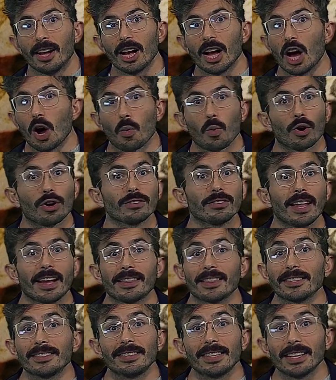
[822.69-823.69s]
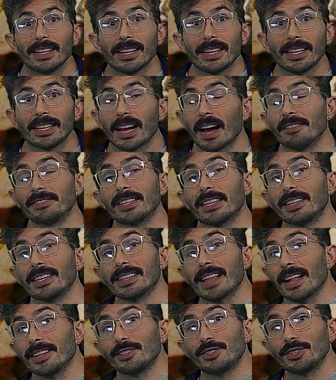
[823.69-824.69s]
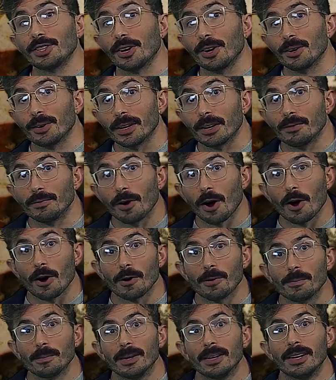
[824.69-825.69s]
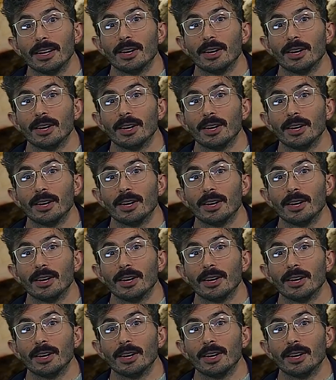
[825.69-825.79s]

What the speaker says: a world like the ceiling of Sant'Ignazio in Rome